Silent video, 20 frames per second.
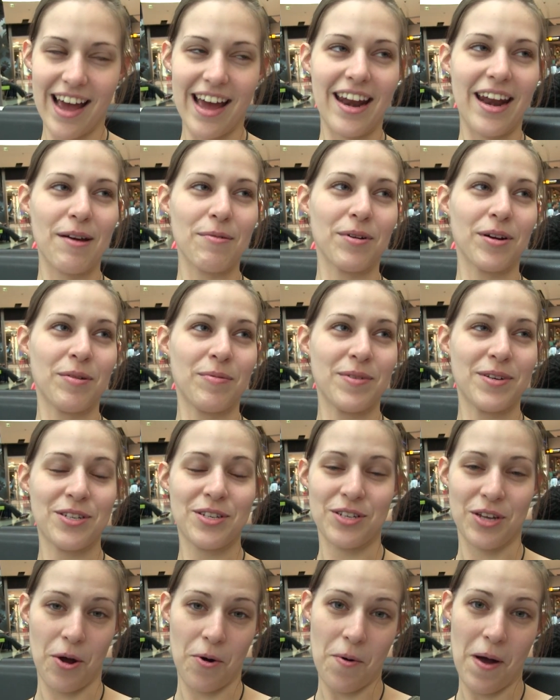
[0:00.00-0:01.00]
And I'm going to be
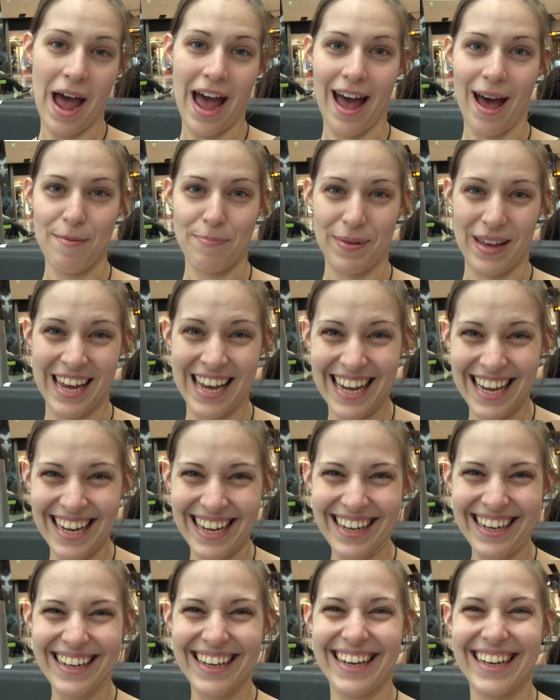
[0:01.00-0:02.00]
so happy.
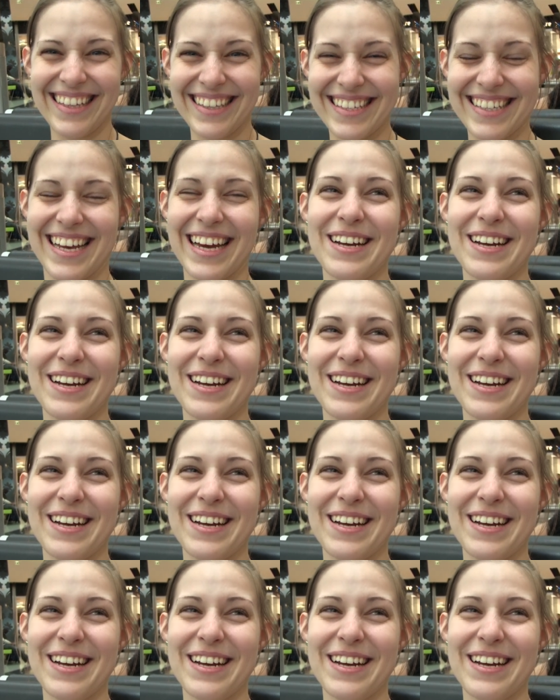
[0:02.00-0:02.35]
it's